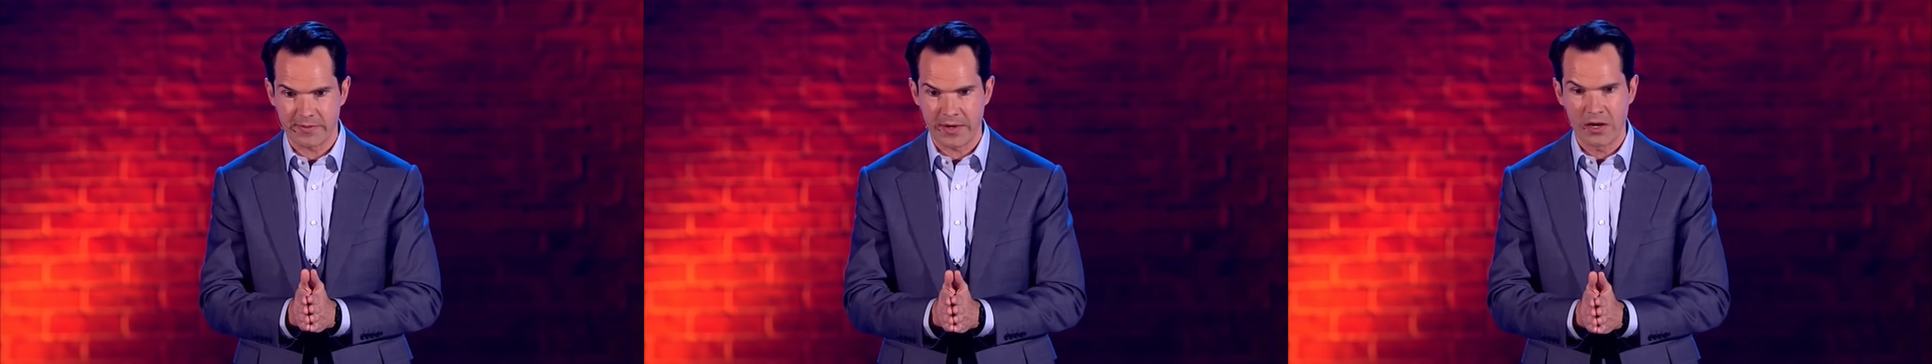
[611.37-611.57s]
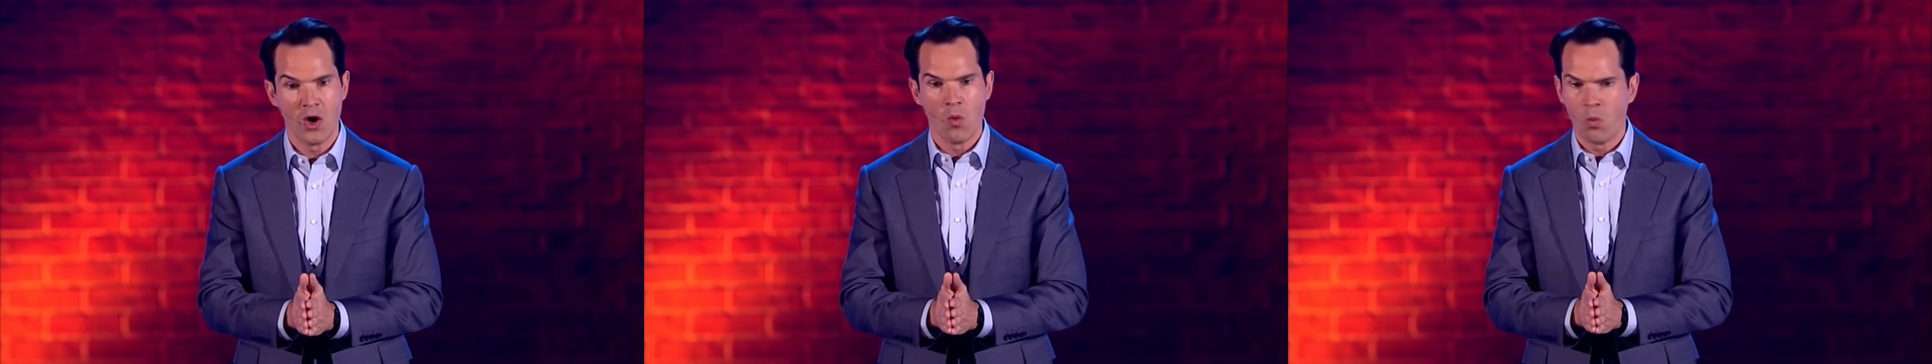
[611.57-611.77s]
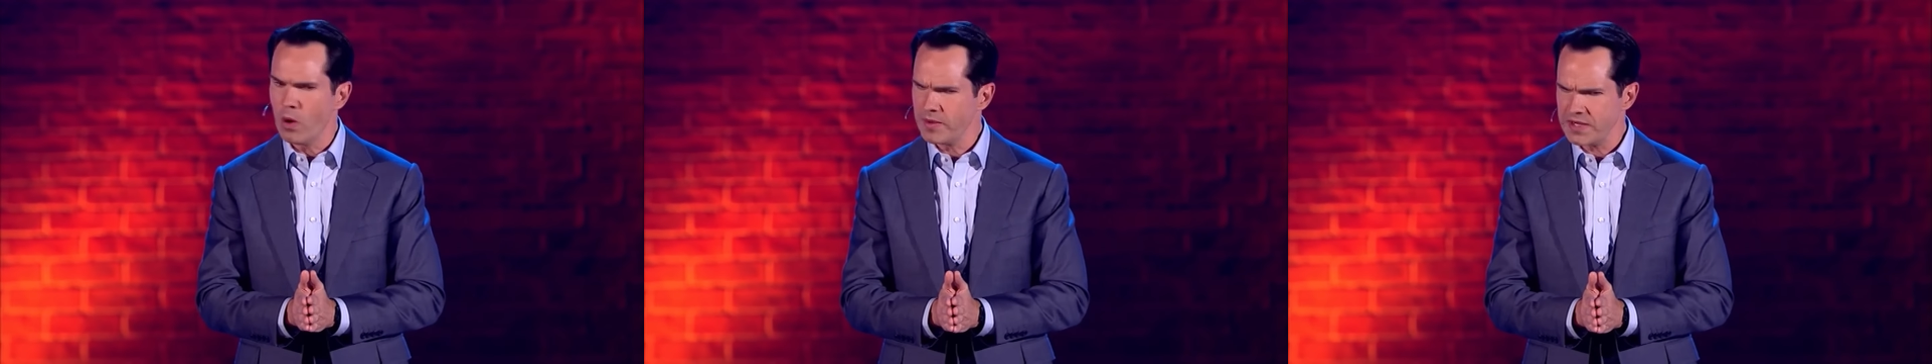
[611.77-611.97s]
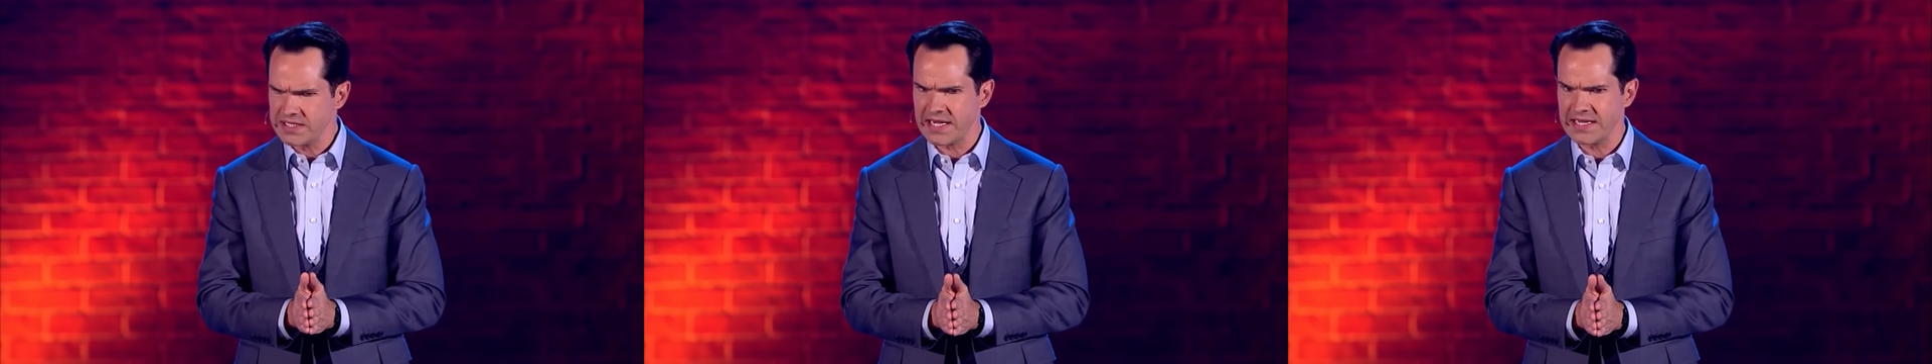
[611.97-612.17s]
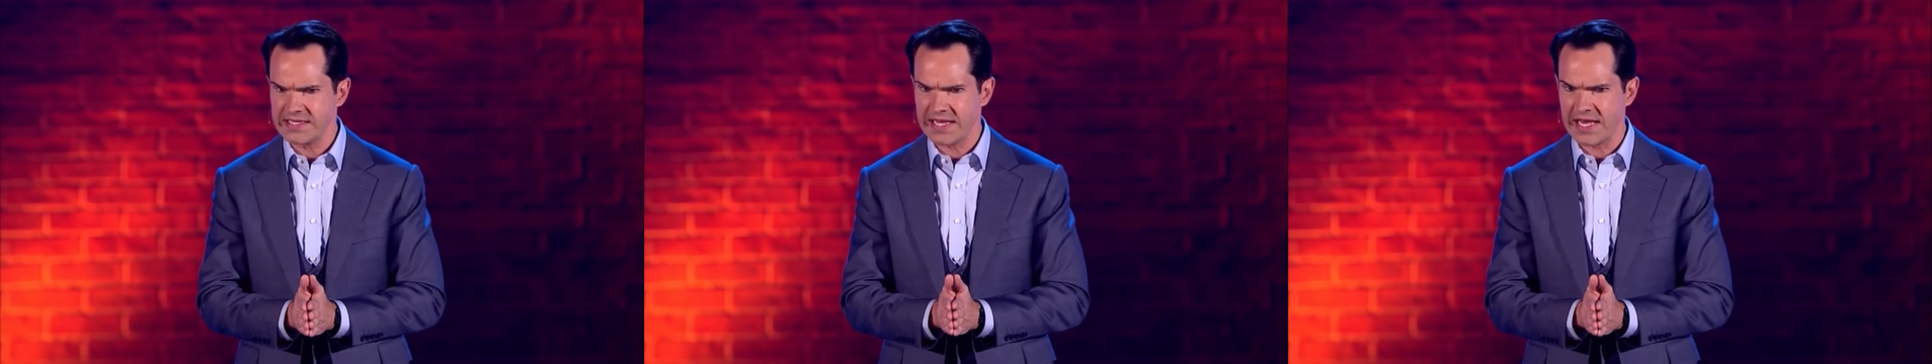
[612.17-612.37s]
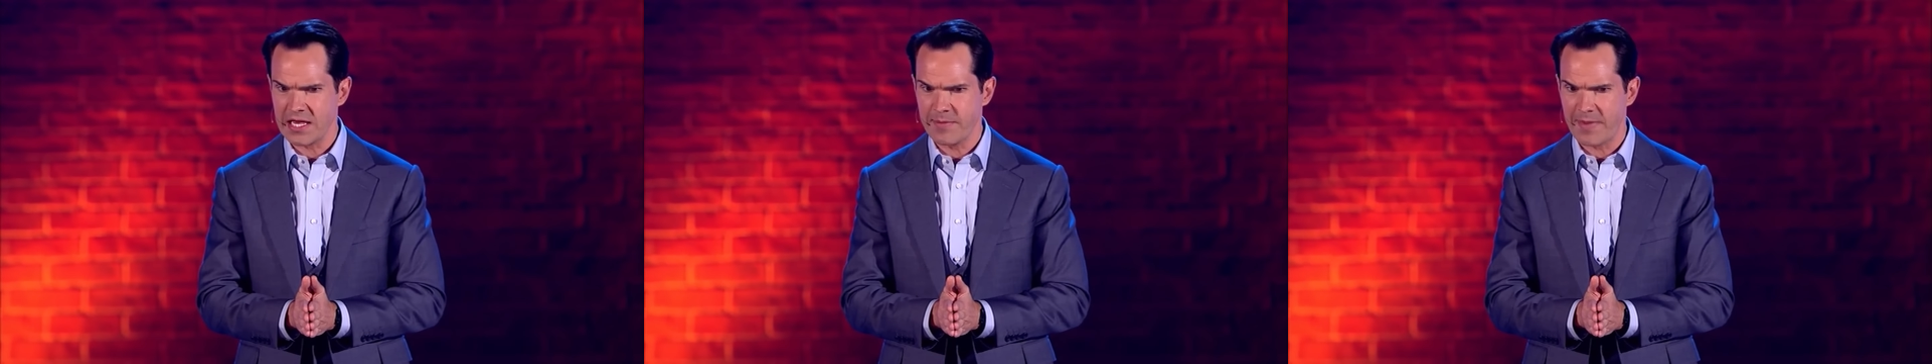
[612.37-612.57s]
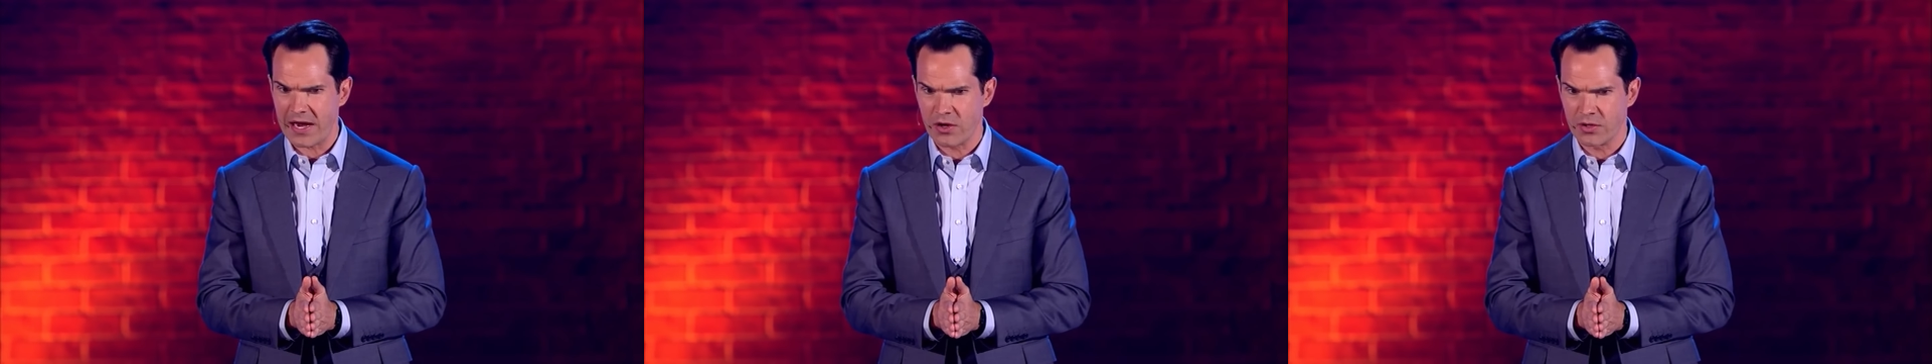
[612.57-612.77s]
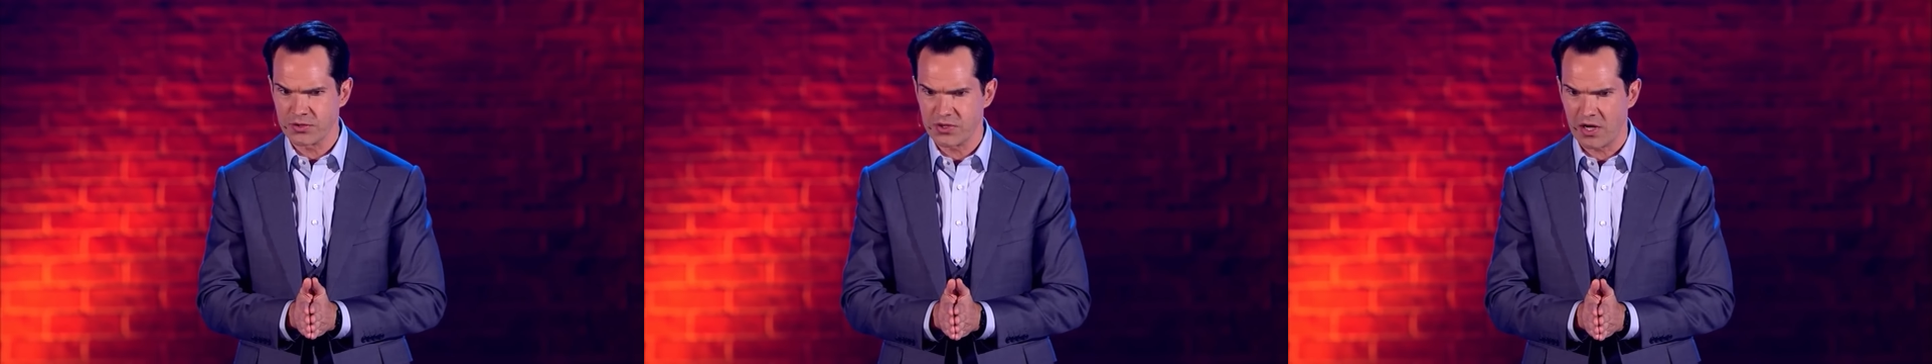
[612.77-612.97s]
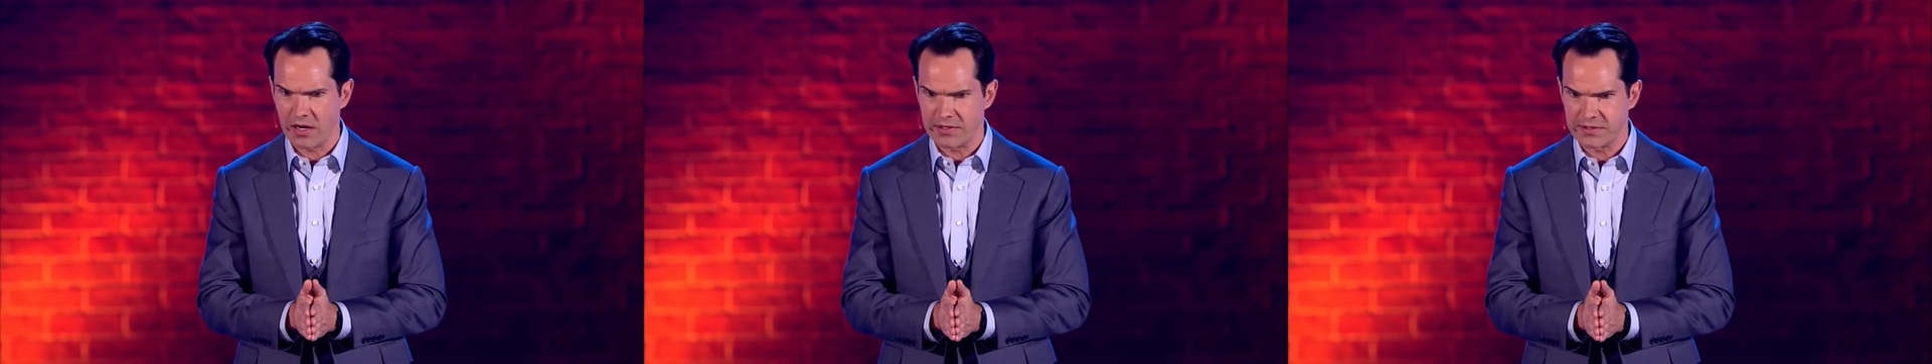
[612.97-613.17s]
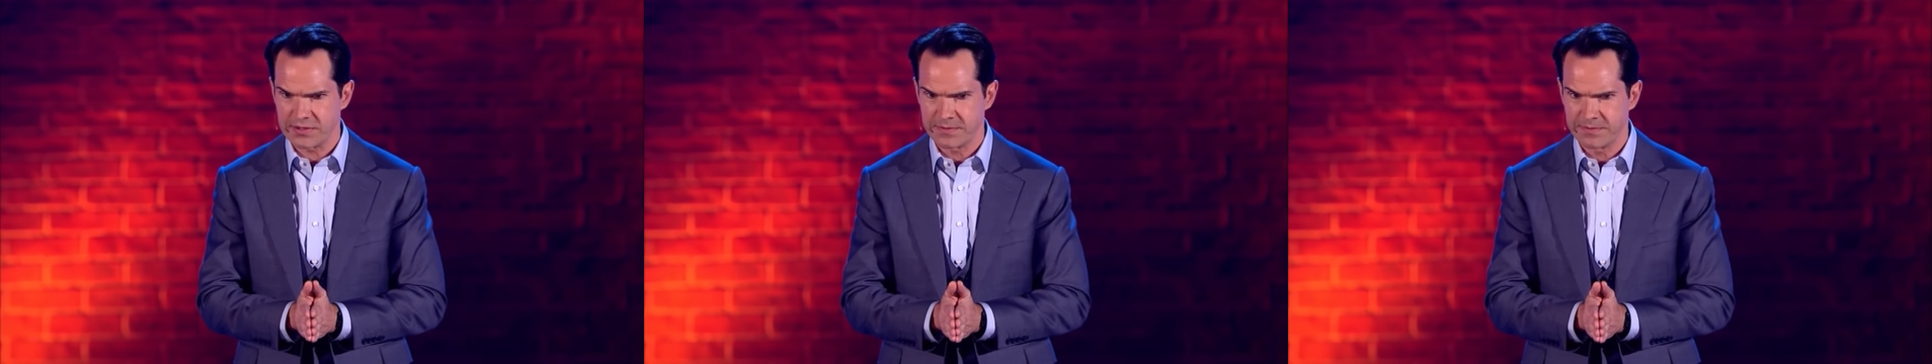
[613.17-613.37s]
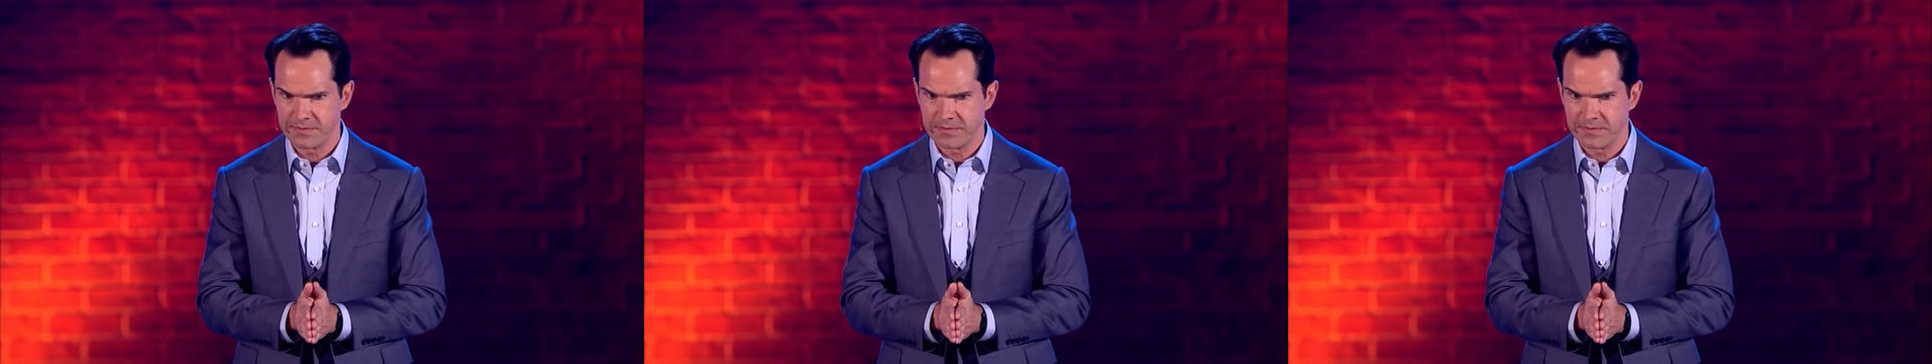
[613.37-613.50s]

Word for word: but what would it take to get you back on solids?